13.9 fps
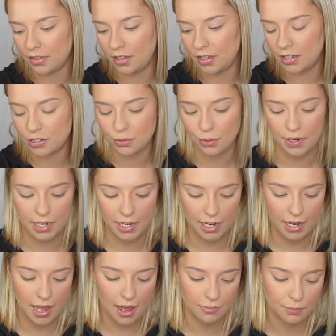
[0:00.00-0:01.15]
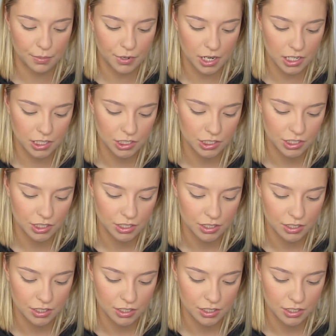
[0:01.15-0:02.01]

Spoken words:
the 28F brush.